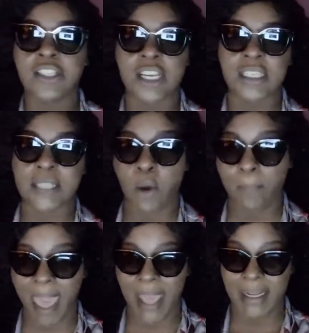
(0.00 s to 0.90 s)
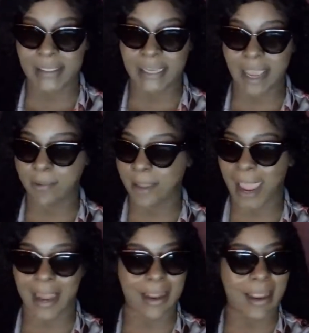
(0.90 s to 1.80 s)
She's so mad her channel
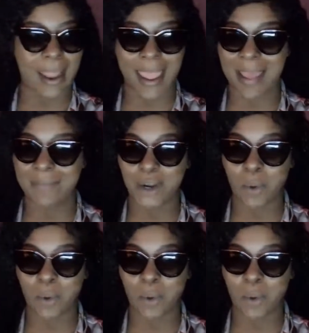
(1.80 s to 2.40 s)
can't never